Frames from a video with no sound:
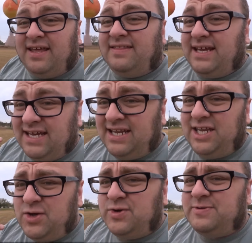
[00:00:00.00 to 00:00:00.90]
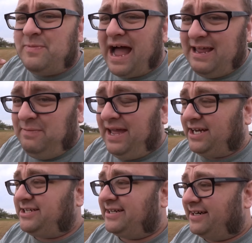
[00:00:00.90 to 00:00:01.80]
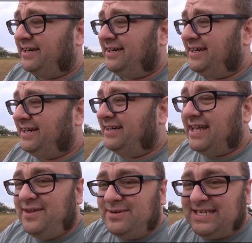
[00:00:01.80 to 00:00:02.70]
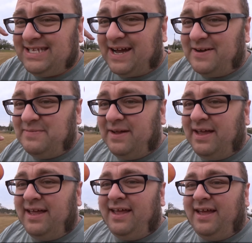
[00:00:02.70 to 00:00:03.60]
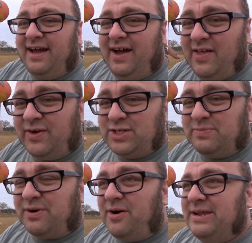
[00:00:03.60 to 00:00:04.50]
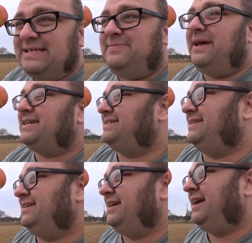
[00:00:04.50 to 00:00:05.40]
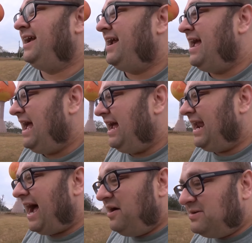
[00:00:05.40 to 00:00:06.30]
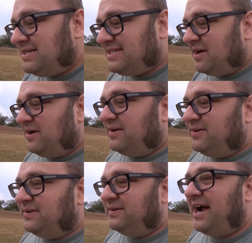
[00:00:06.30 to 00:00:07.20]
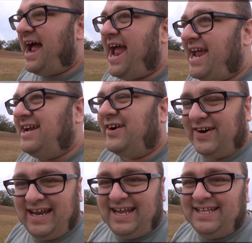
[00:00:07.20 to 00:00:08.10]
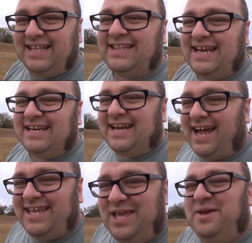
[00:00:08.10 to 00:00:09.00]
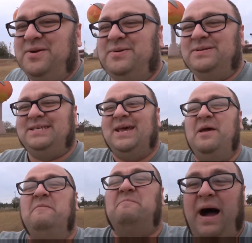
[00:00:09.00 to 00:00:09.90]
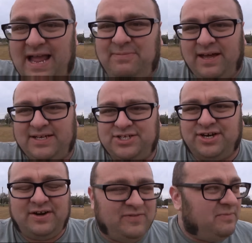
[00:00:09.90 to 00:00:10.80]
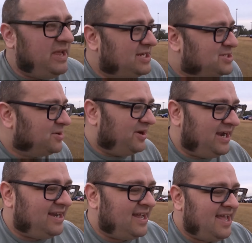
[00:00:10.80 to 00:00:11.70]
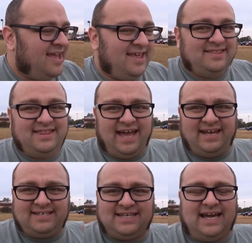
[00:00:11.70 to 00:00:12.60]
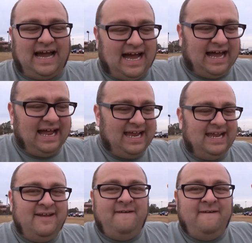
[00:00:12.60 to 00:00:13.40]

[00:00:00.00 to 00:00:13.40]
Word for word: they didn't use my picture. They used some other jabroni's picture. And I was so angry that they did not use my picture of the Peachoid that I